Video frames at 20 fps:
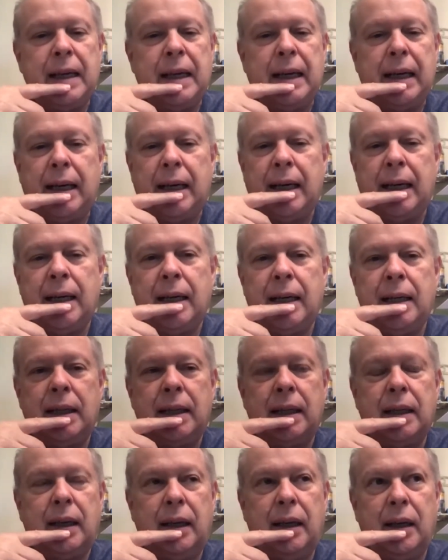
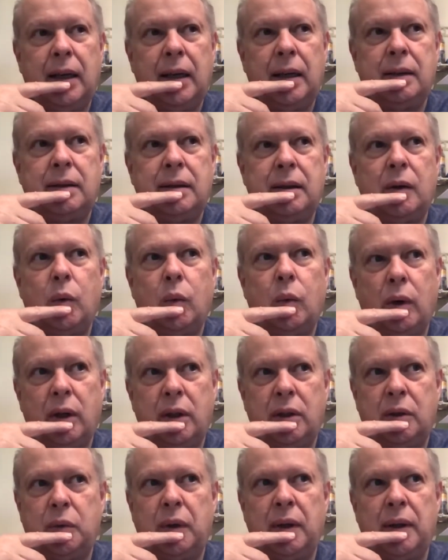I had
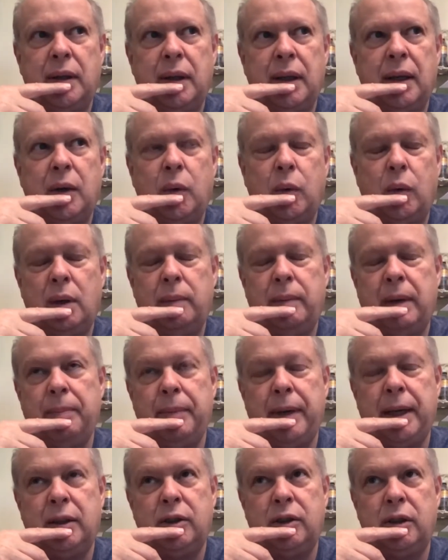worked with uh, one of my
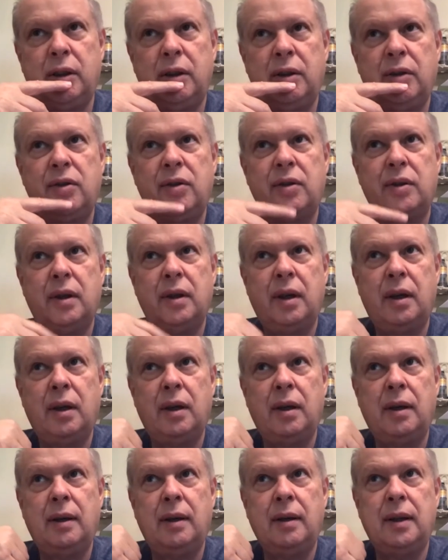mentors,
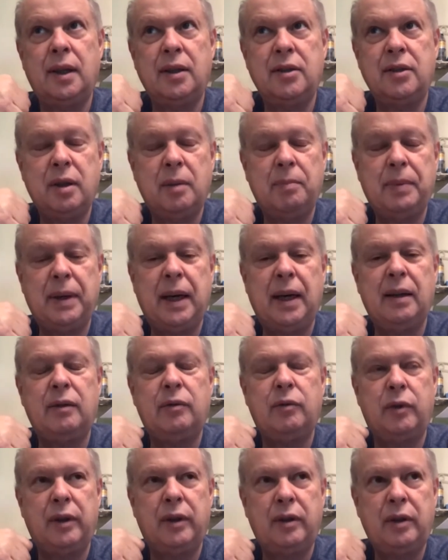uh, an osteopath,
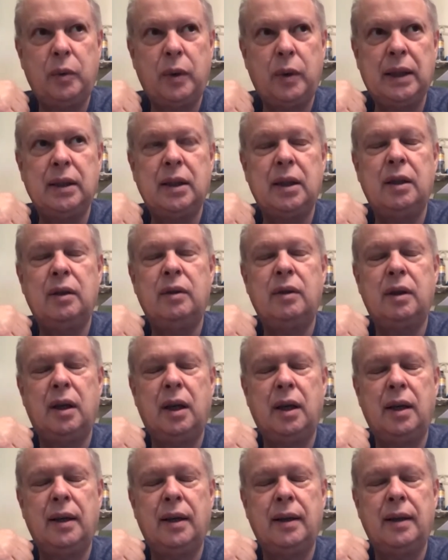very well-known,
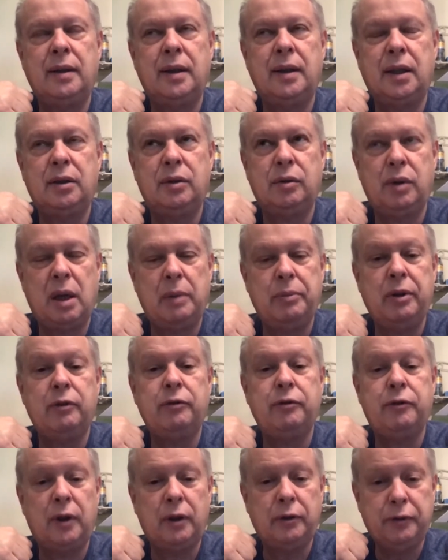uh, Doctor Robert
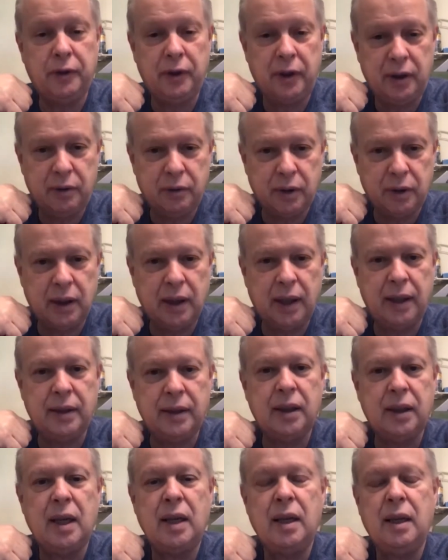Fulford, who died
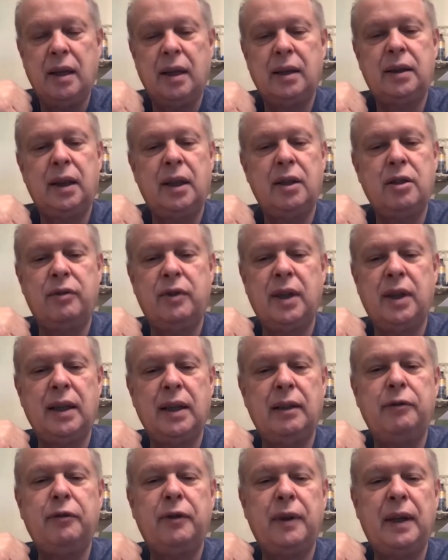at the age of
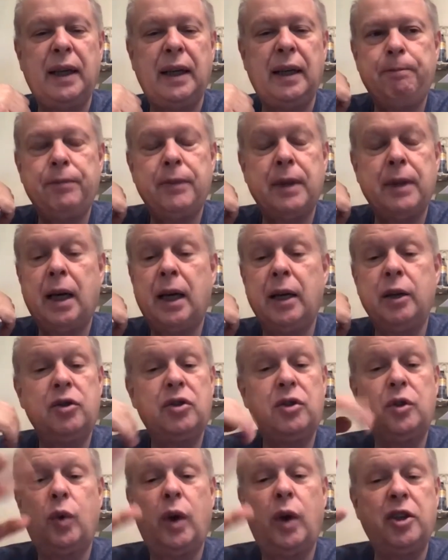ninety-five. I used
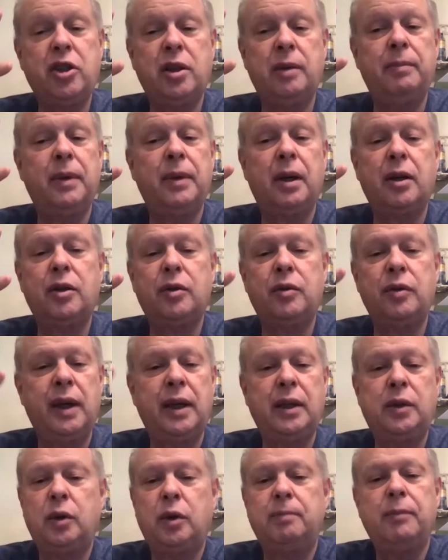to watch him
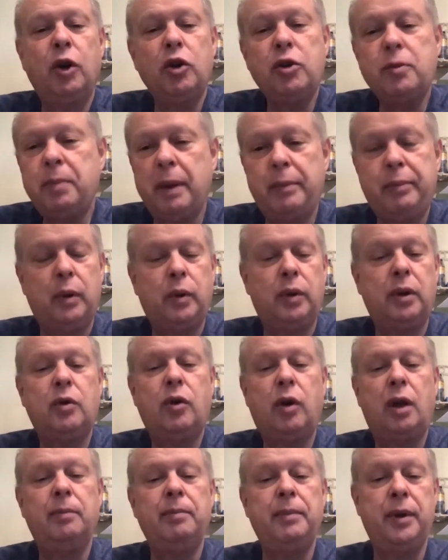create what most people would
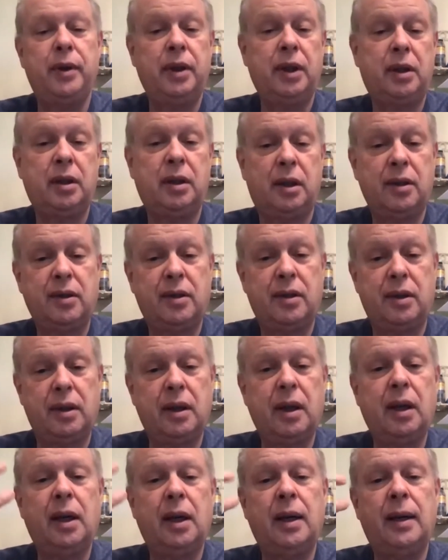call miracles,
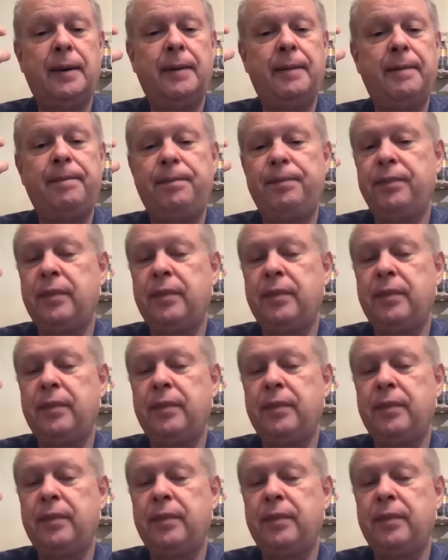um,